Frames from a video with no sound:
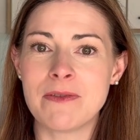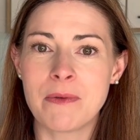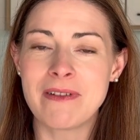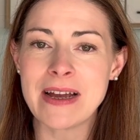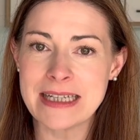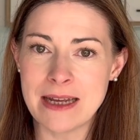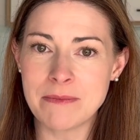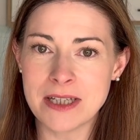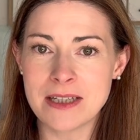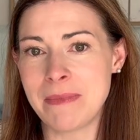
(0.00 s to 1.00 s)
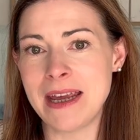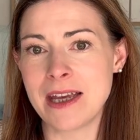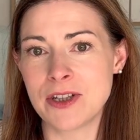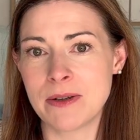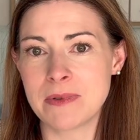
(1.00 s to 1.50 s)
where I attempted to make a
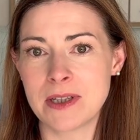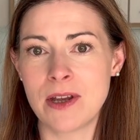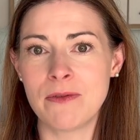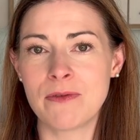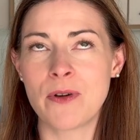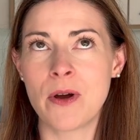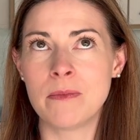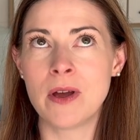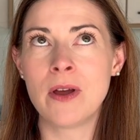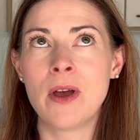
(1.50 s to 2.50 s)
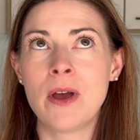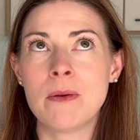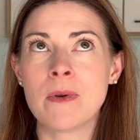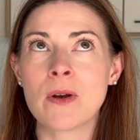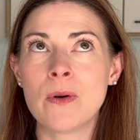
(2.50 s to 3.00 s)
jumpsuit from
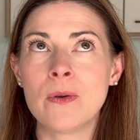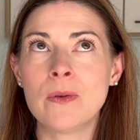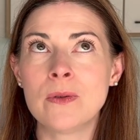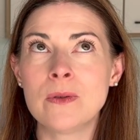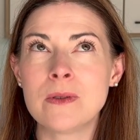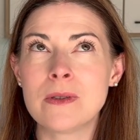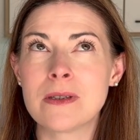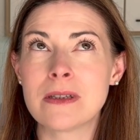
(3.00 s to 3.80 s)
McCall's